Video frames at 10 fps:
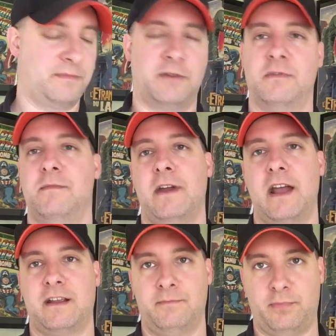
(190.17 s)
I'm going to
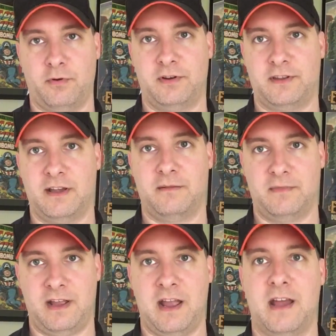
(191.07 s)
rebag and board
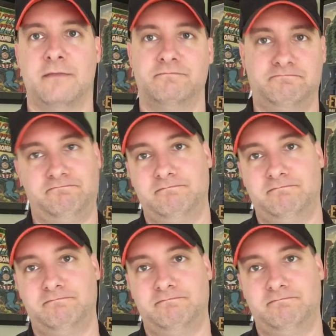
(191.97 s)
them and